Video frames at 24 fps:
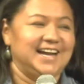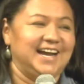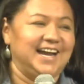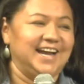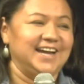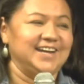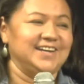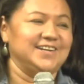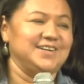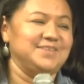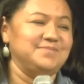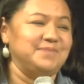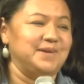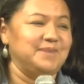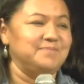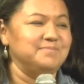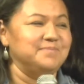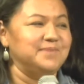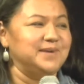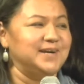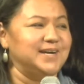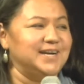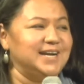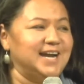I
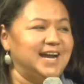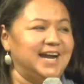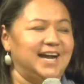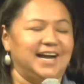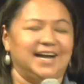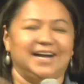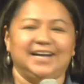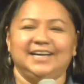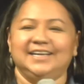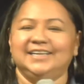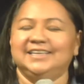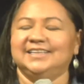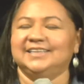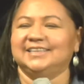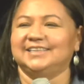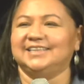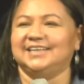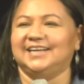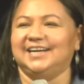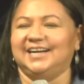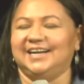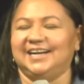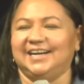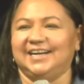remember
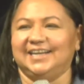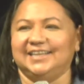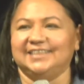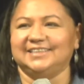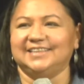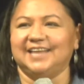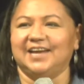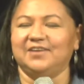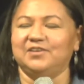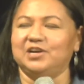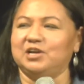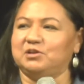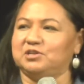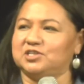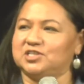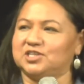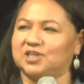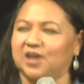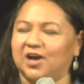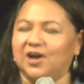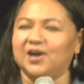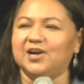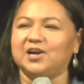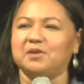uh, uh, they would
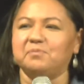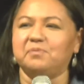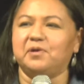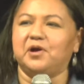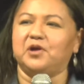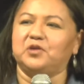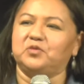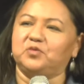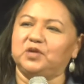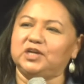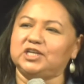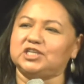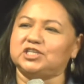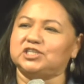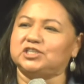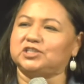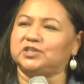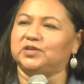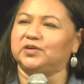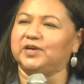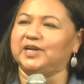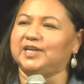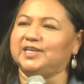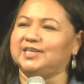talk about which
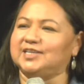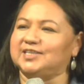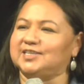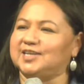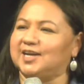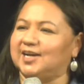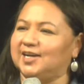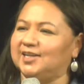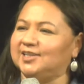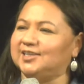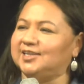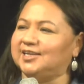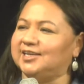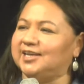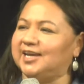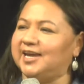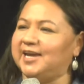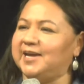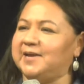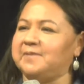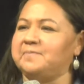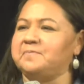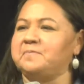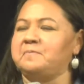story to tell
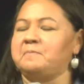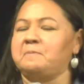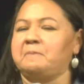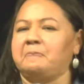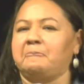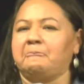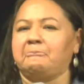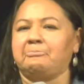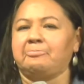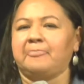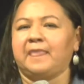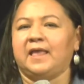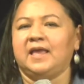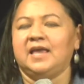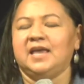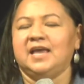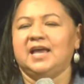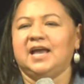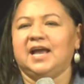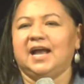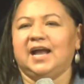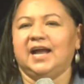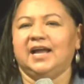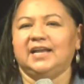today.
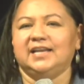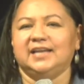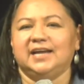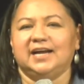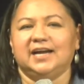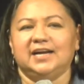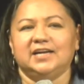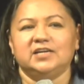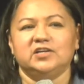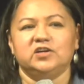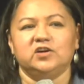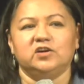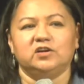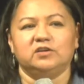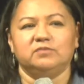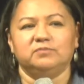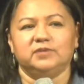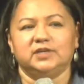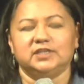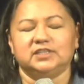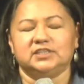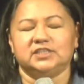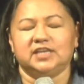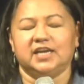And uh,
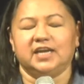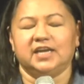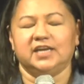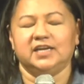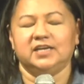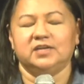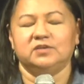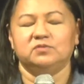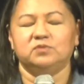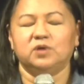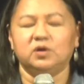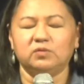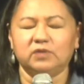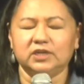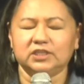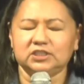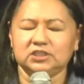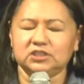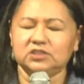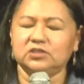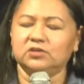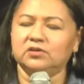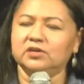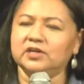Gukum would say, well,
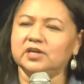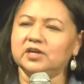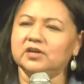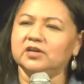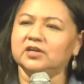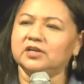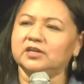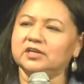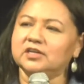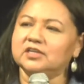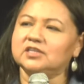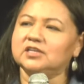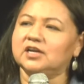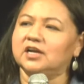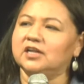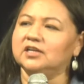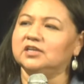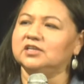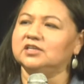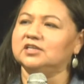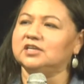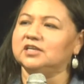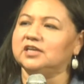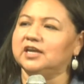what story are you going to tell
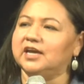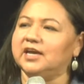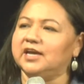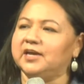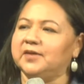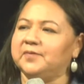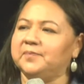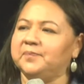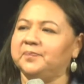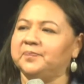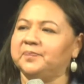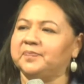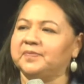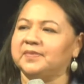her today?